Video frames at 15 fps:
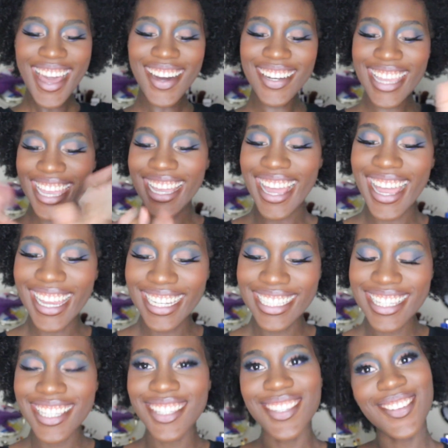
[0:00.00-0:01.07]
Okay,
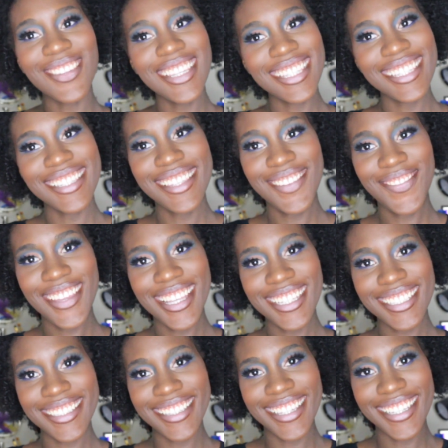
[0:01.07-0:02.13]
guys, so this is the
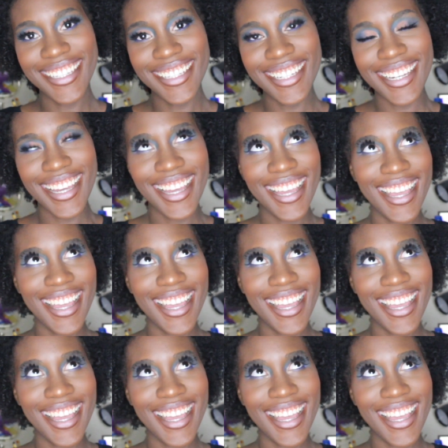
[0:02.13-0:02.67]
finished look.